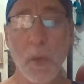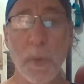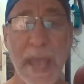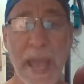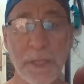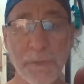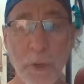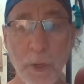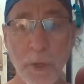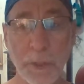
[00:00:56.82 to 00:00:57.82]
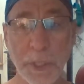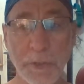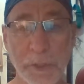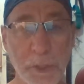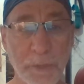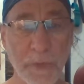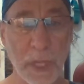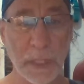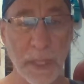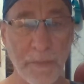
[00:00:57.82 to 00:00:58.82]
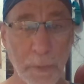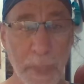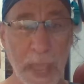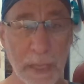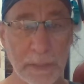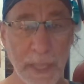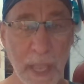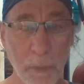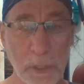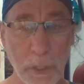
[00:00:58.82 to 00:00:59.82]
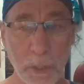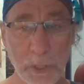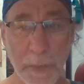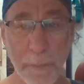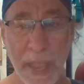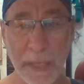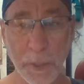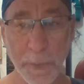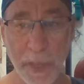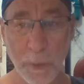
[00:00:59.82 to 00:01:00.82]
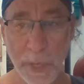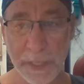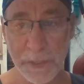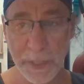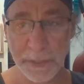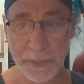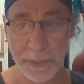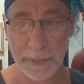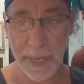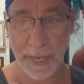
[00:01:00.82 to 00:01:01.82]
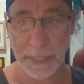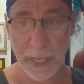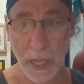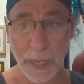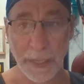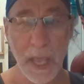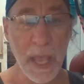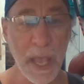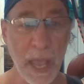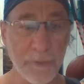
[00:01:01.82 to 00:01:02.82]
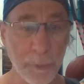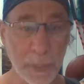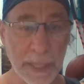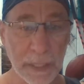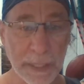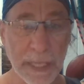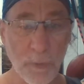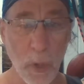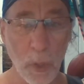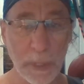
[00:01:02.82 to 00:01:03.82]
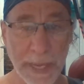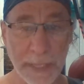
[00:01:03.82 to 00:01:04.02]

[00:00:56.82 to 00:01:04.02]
We asked for, earned, and deserved 9/11. Pakistan was largely abandoned by the West in 1989 after playing a key role in